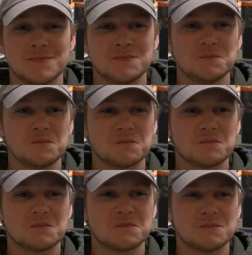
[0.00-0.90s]
Micro Center,
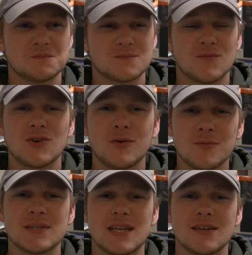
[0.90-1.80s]
what do you feel about it? I feel a little
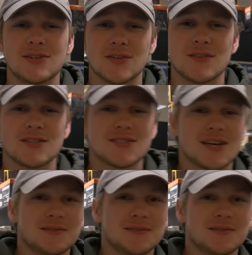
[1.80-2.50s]
bit tingly on the inside. A